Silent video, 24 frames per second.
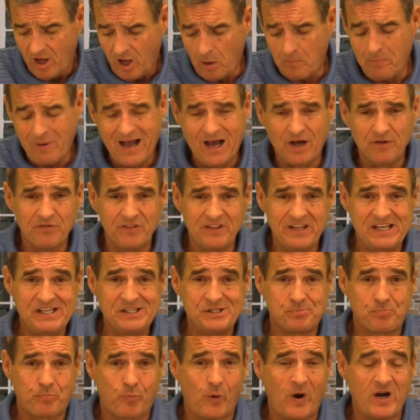about
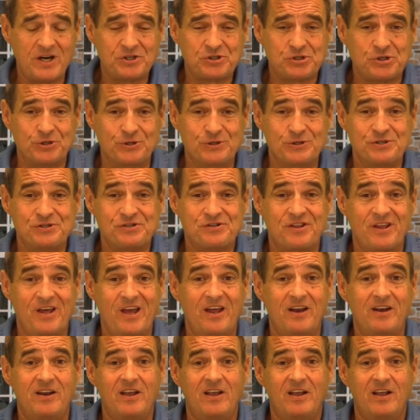these pressures
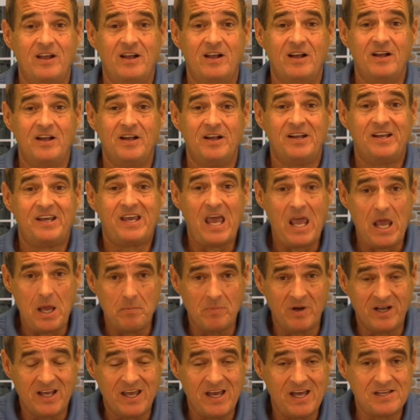that
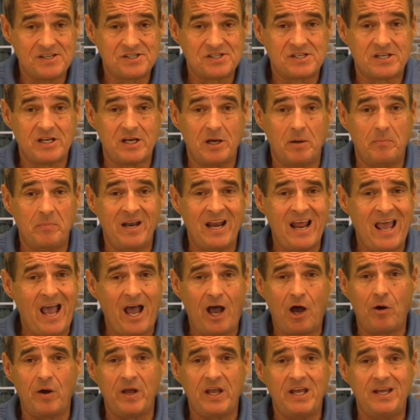came against him and
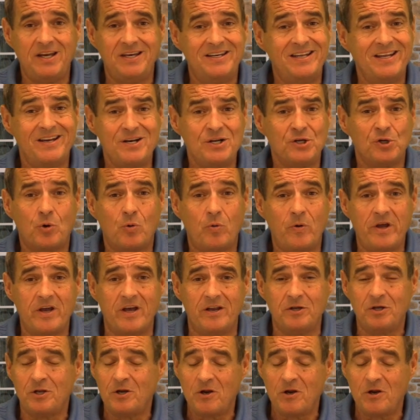how he didn't quit.